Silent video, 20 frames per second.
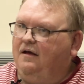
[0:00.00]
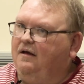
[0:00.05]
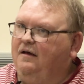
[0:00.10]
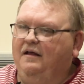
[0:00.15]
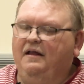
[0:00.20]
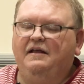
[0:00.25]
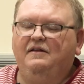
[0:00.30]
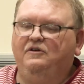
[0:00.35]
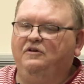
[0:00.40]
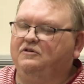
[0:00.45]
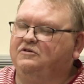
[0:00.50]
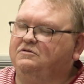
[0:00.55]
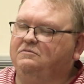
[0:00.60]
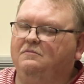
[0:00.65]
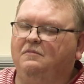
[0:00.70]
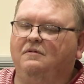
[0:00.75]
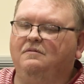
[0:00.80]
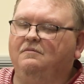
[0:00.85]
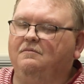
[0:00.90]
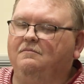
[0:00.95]
That
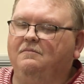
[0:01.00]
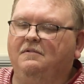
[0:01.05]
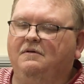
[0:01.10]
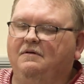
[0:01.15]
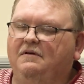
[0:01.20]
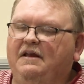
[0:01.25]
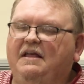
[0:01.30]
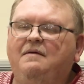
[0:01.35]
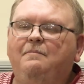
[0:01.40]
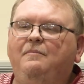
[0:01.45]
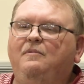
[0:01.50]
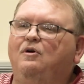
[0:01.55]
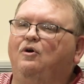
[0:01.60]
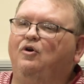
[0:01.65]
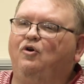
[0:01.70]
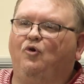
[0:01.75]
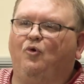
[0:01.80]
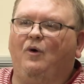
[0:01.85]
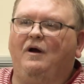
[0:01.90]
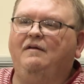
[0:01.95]
just gave me a
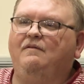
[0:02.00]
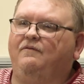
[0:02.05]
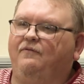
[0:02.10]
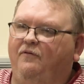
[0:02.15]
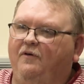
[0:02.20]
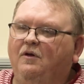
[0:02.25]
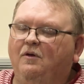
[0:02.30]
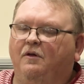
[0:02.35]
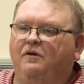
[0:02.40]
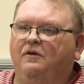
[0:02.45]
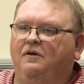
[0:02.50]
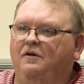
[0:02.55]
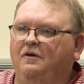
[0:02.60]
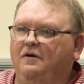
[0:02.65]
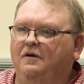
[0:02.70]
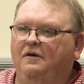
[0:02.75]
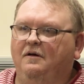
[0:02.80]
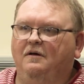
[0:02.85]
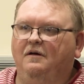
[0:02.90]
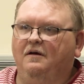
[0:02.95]
great feeling,
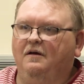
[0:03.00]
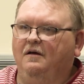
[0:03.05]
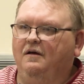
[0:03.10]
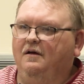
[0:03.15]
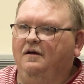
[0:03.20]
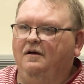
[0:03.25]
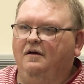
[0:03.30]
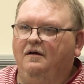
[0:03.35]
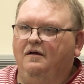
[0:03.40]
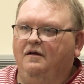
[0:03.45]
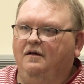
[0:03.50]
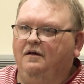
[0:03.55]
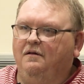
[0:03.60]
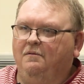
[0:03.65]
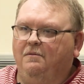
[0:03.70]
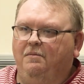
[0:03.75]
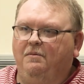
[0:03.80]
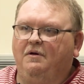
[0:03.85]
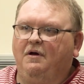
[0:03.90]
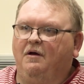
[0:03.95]

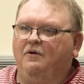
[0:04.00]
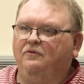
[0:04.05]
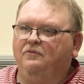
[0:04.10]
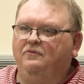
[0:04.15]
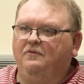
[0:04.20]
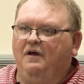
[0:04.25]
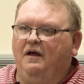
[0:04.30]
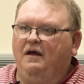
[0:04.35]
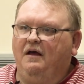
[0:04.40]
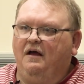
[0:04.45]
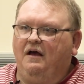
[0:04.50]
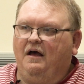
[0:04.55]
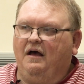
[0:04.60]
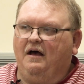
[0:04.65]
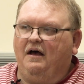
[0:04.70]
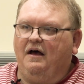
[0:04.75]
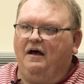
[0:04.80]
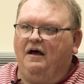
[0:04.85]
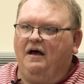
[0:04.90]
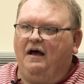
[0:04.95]
because
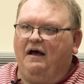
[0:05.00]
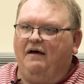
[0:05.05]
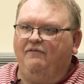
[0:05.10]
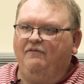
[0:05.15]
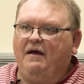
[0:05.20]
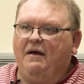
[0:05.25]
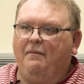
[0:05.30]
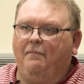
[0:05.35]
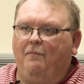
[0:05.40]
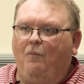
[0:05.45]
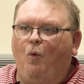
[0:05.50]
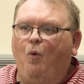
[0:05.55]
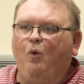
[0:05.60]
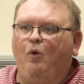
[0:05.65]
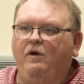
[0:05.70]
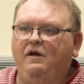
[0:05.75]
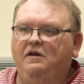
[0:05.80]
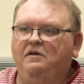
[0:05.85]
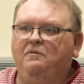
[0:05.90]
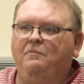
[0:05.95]
I've got
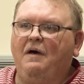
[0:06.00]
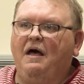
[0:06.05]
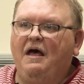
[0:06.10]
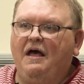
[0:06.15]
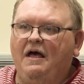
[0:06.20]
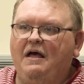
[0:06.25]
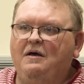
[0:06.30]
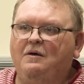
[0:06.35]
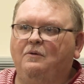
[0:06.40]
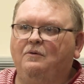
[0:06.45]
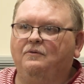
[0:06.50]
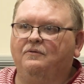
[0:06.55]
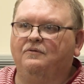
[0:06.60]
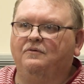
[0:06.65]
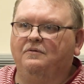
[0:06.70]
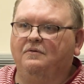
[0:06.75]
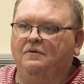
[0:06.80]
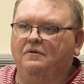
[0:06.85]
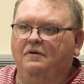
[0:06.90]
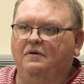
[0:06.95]
more into my
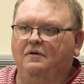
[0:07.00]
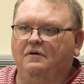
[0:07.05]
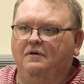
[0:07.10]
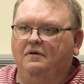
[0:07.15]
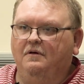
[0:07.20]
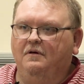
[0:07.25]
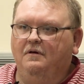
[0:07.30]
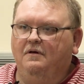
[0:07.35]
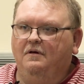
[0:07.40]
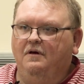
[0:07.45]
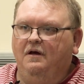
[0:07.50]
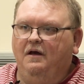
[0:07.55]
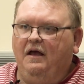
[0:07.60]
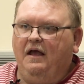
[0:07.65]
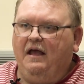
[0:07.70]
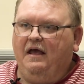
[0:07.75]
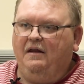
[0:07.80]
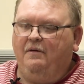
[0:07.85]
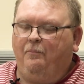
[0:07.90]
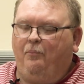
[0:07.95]
house
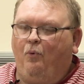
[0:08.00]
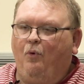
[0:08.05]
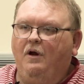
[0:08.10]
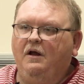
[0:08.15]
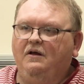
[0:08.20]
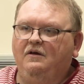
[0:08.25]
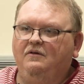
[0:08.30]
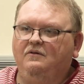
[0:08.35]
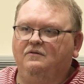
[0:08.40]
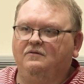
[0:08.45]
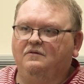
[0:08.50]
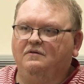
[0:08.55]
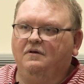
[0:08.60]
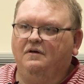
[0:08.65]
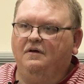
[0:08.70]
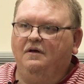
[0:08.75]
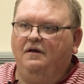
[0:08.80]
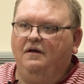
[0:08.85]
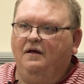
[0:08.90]
and appraised